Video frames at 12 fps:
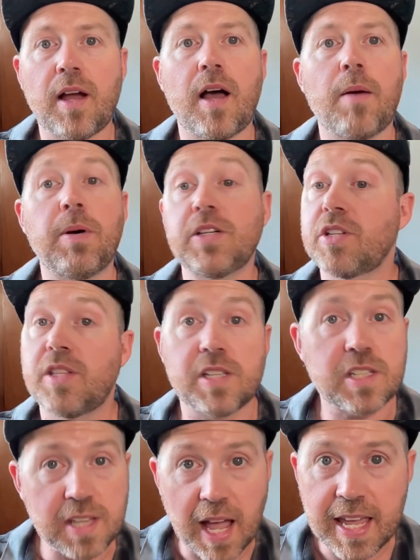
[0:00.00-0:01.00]
a bunch of the
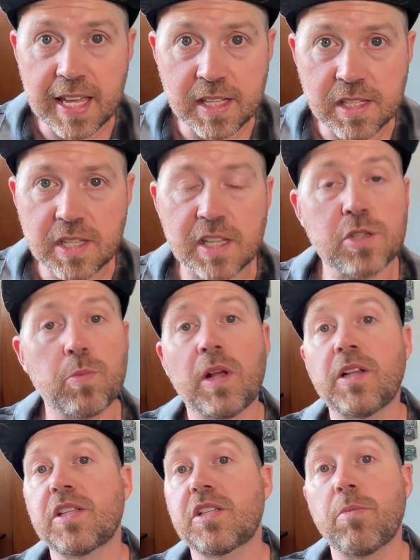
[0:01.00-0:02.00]
science as
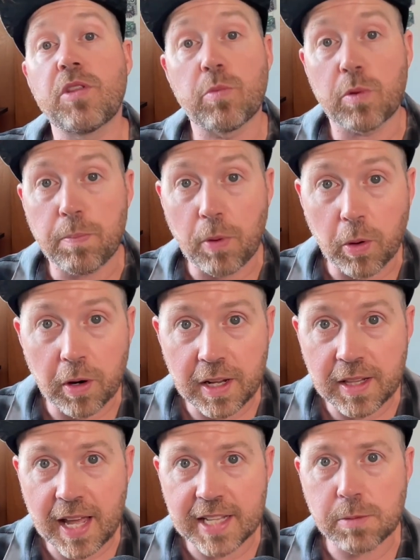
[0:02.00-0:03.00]
well as some of the
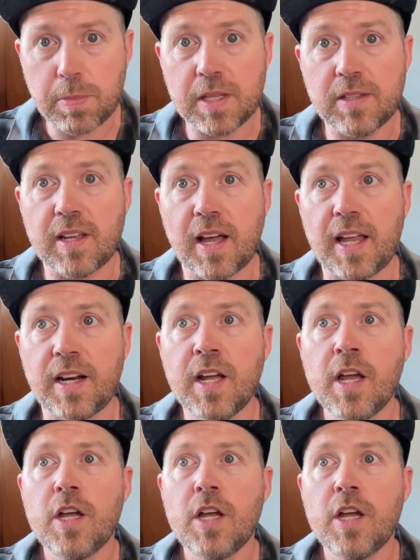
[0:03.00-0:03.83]
reporting that's been done,